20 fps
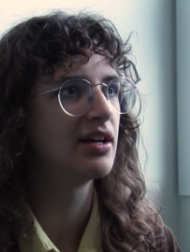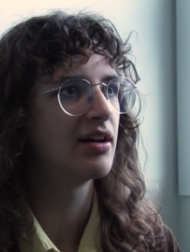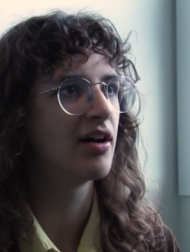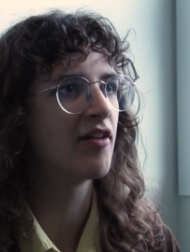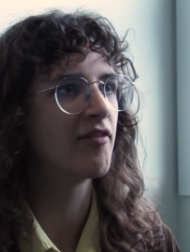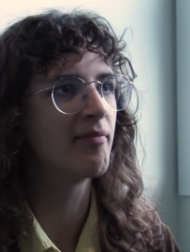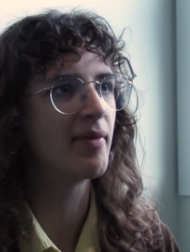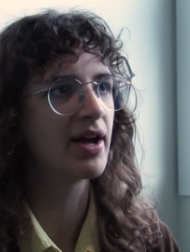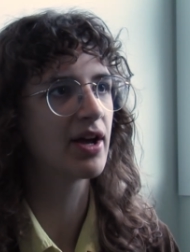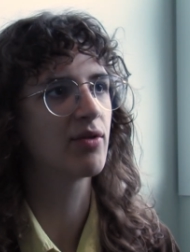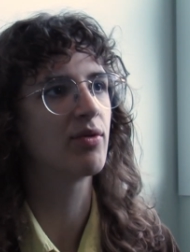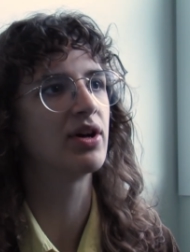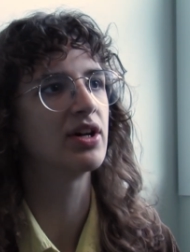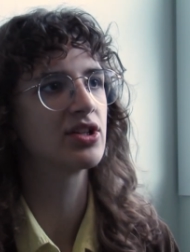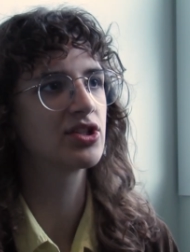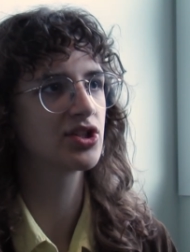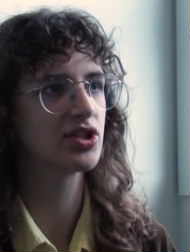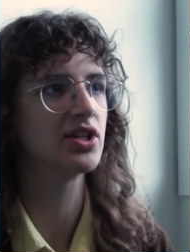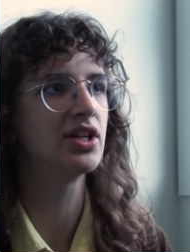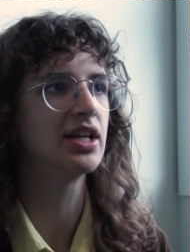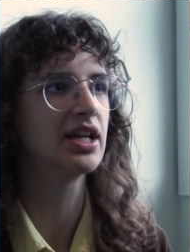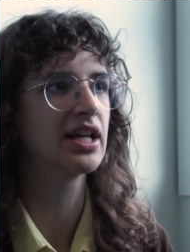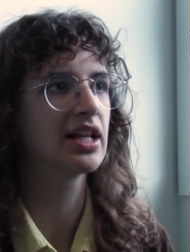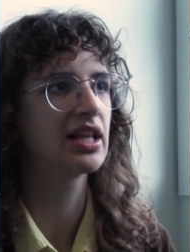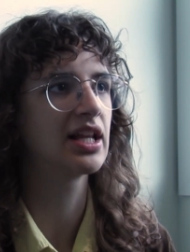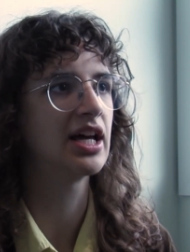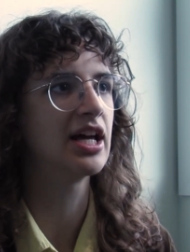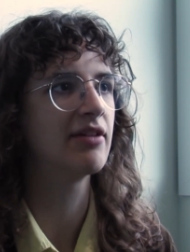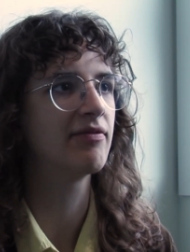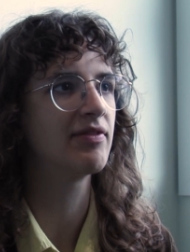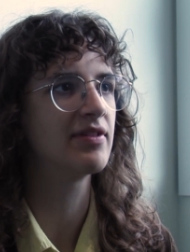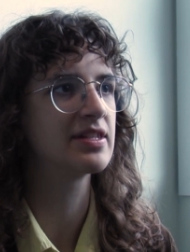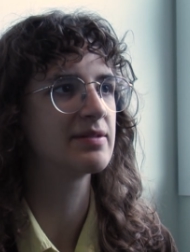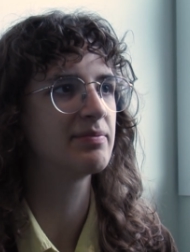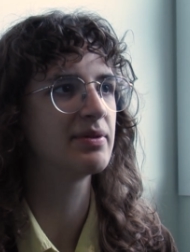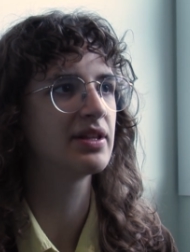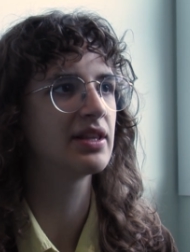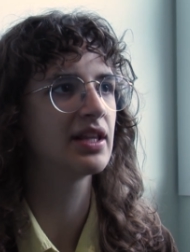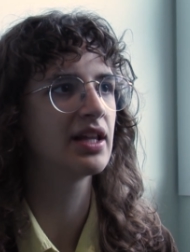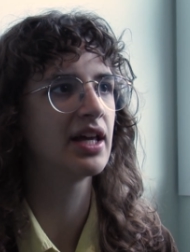of my questioning in life has
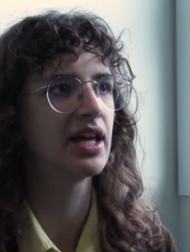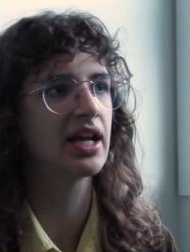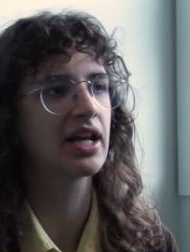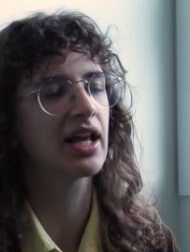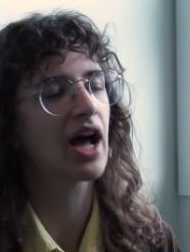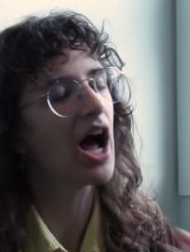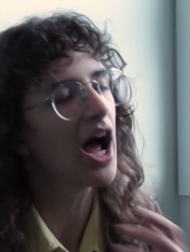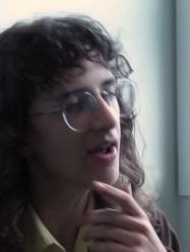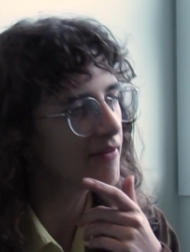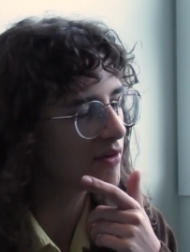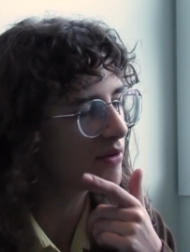been like, I've